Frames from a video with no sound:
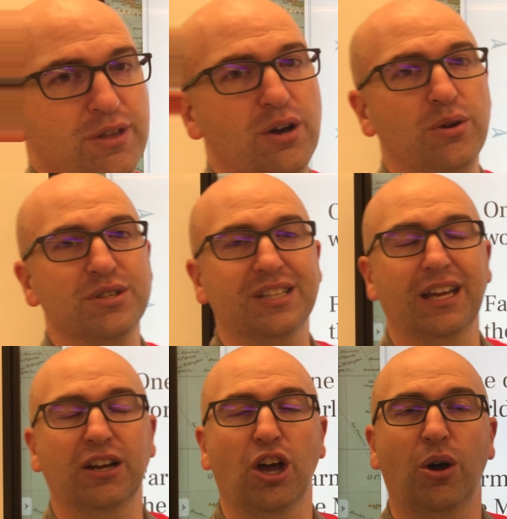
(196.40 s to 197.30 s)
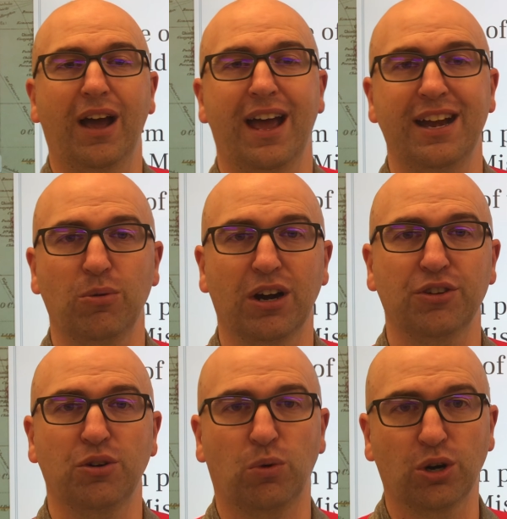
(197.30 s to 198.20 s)
those can go
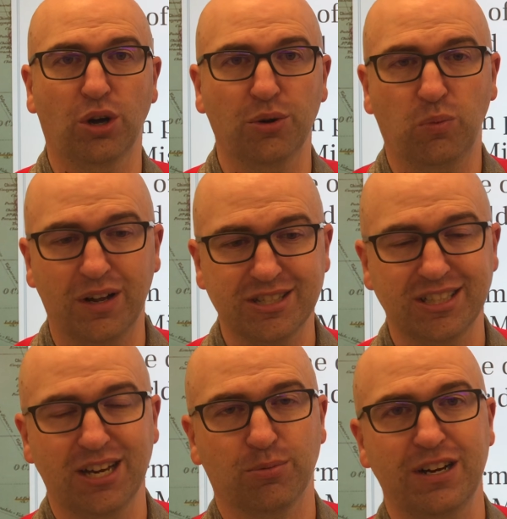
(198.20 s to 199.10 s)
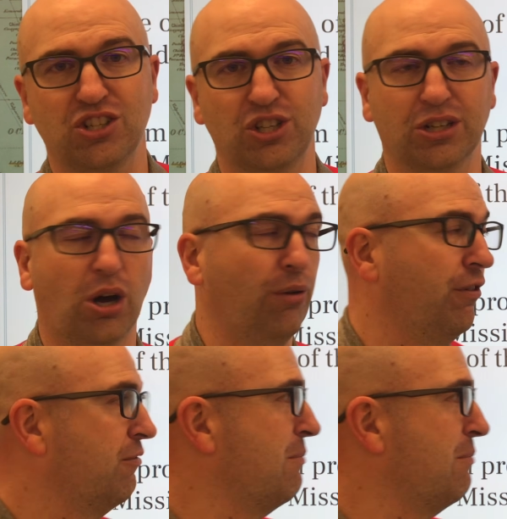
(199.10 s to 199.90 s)
anywhere in the world once they reach the Gulf of